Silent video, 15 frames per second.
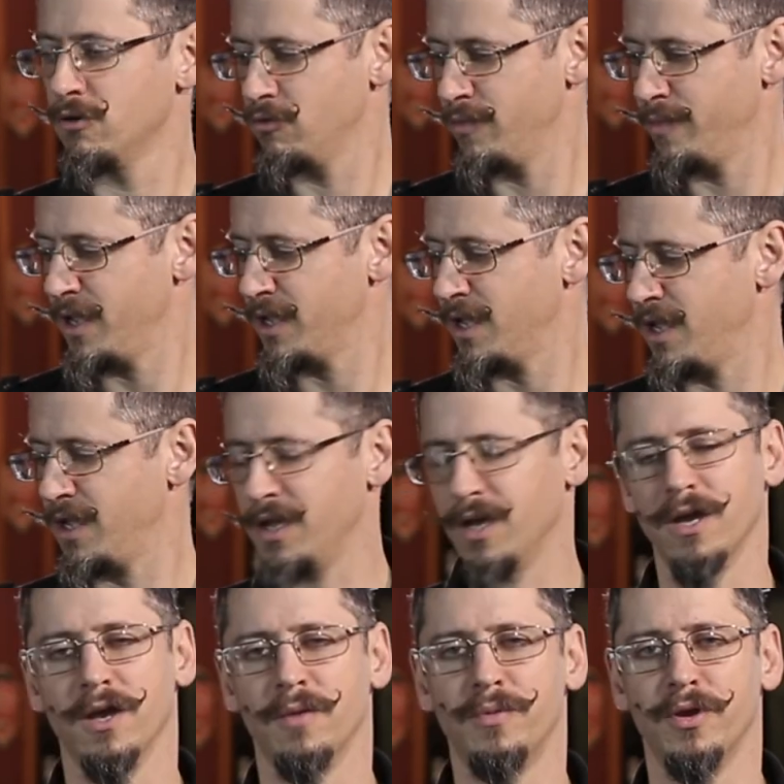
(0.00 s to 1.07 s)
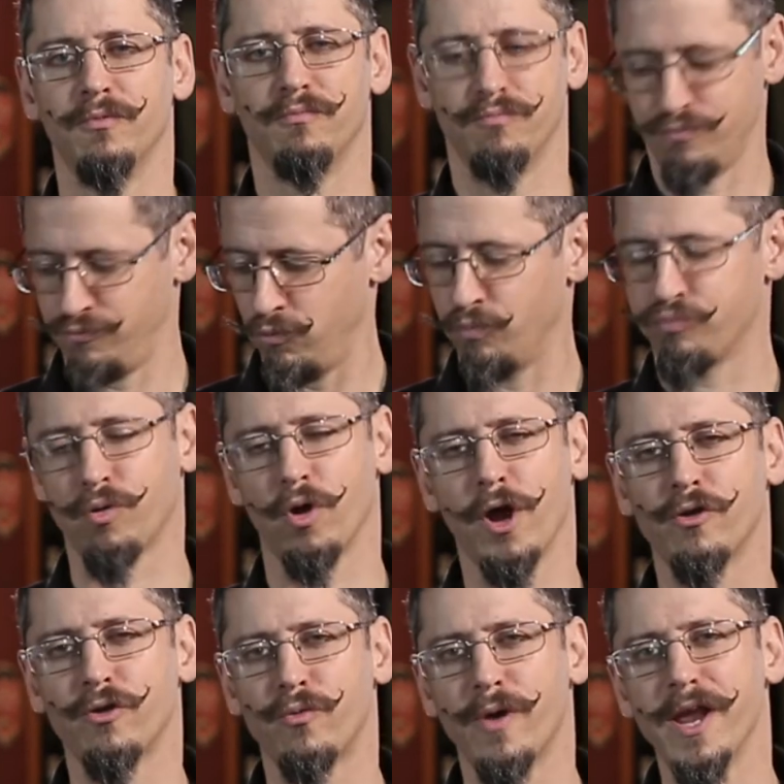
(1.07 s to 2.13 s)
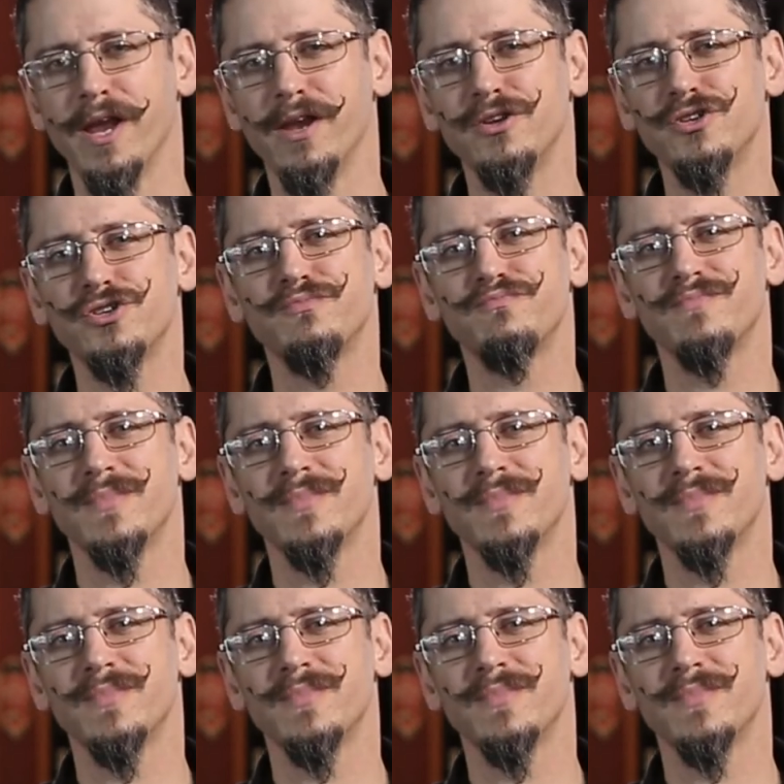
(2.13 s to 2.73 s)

We make a bit broader range,